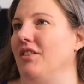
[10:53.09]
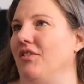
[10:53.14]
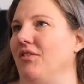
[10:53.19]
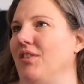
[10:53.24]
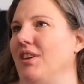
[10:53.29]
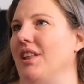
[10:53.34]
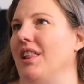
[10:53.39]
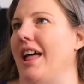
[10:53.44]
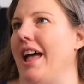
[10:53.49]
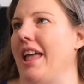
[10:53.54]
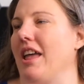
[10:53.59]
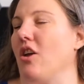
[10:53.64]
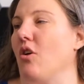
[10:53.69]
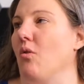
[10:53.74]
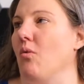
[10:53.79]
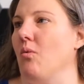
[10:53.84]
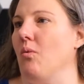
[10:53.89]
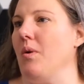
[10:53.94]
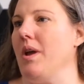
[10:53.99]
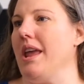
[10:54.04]
feel like
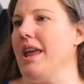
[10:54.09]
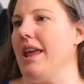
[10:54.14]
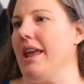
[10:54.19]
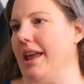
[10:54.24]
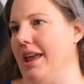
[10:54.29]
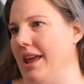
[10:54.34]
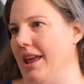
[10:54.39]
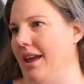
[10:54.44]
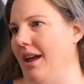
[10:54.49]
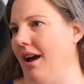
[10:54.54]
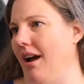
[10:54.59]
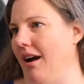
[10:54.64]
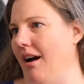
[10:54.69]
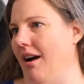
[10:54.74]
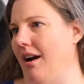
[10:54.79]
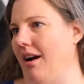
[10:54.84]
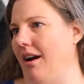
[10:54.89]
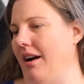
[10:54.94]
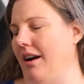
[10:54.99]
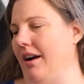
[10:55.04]
we
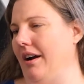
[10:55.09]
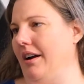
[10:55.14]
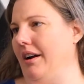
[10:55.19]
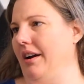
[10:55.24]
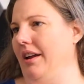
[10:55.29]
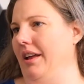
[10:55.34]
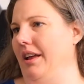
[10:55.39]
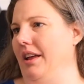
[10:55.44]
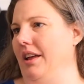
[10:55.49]
are